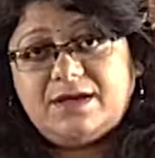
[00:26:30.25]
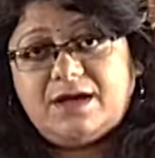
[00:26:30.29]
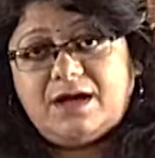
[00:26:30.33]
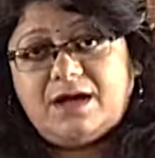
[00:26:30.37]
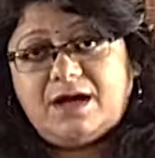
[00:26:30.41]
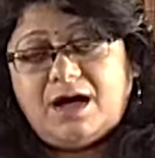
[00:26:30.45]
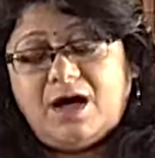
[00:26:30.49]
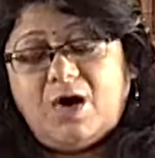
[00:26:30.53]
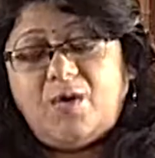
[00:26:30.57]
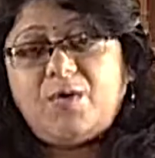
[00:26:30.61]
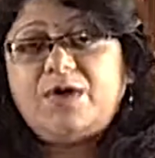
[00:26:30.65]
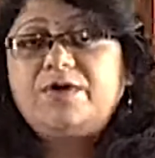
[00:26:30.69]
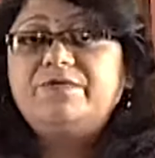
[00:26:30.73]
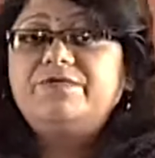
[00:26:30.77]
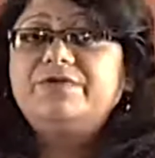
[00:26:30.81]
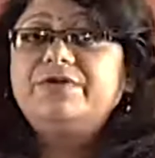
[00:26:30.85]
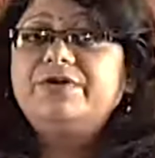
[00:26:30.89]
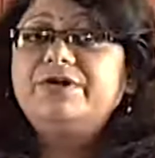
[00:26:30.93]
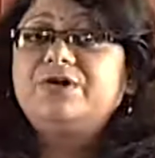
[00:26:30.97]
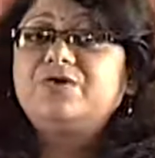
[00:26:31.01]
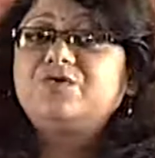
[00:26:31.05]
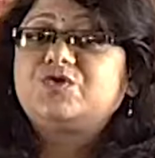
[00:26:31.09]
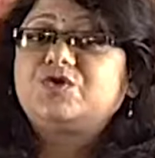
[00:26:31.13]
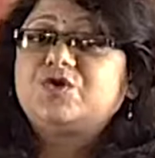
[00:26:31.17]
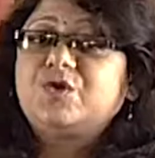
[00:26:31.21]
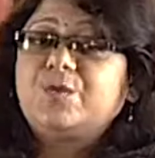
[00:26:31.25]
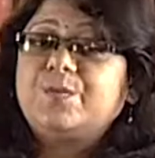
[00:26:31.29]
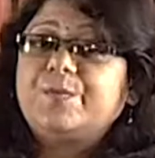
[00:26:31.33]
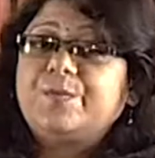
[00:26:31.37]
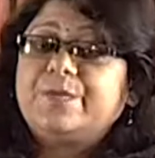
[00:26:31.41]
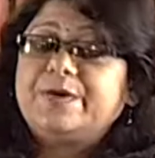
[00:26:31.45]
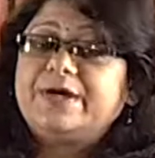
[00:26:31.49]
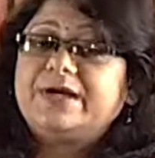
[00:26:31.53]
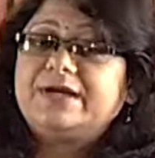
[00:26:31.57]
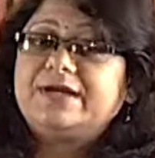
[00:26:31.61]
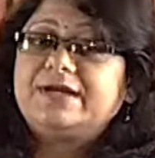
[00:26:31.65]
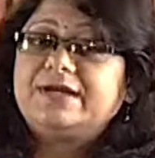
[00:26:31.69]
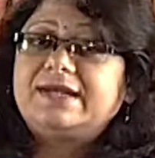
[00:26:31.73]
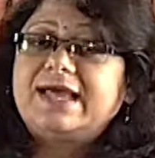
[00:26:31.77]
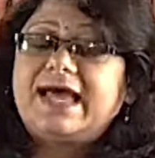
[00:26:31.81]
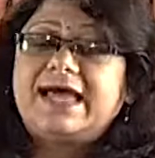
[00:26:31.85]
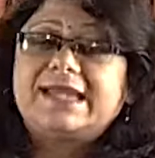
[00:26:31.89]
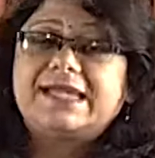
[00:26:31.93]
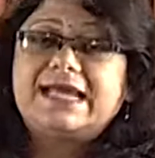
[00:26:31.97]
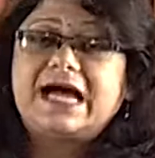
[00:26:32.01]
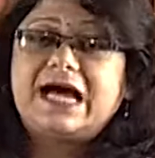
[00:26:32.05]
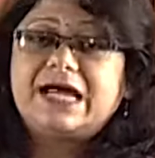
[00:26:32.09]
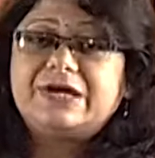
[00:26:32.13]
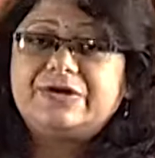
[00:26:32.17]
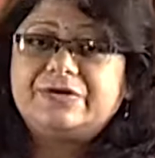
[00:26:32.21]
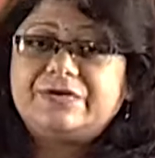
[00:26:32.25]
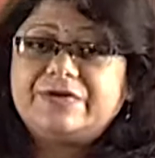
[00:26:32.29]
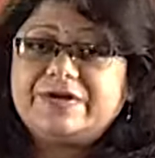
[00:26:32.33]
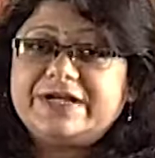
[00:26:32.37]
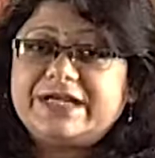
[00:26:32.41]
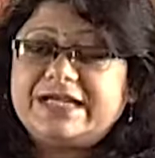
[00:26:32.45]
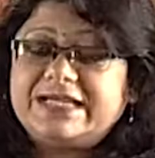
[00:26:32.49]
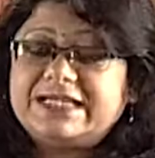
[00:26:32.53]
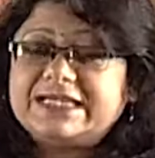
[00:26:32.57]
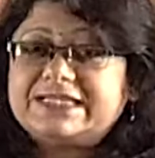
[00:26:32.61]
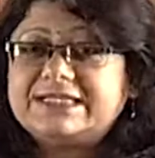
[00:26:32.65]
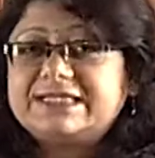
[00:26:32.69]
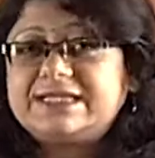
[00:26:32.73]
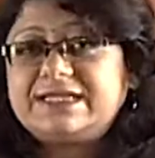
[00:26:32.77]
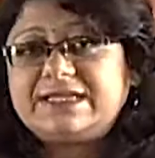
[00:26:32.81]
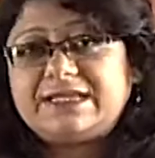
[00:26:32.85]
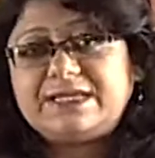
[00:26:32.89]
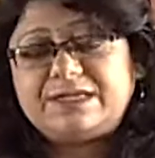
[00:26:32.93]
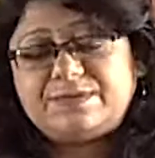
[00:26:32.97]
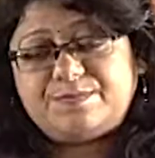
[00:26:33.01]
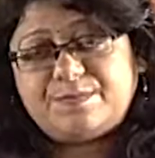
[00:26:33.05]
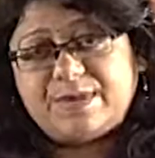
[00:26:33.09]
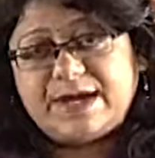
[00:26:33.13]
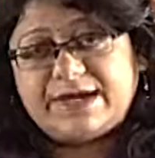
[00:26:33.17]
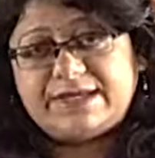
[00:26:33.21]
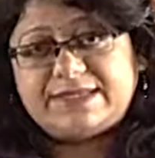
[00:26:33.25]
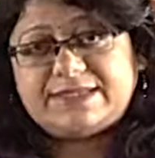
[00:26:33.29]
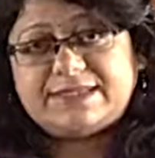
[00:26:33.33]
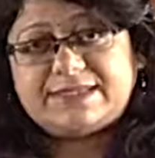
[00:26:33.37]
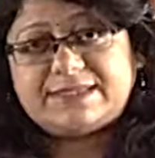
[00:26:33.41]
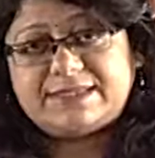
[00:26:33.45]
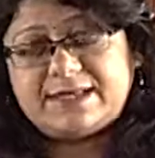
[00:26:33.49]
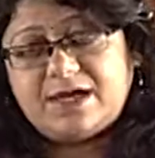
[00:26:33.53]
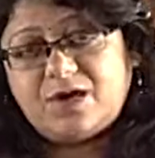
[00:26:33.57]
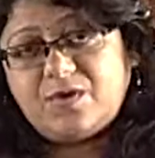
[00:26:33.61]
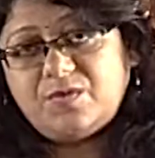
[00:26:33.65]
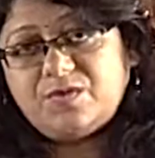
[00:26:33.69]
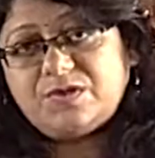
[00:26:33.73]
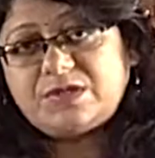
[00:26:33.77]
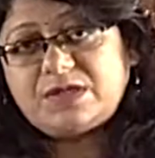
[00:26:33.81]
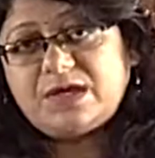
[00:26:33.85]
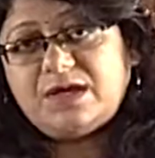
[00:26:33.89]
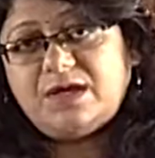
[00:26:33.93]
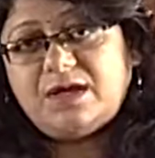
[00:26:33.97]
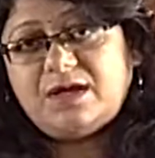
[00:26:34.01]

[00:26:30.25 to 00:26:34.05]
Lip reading: However utopian and unrealistic it might sound,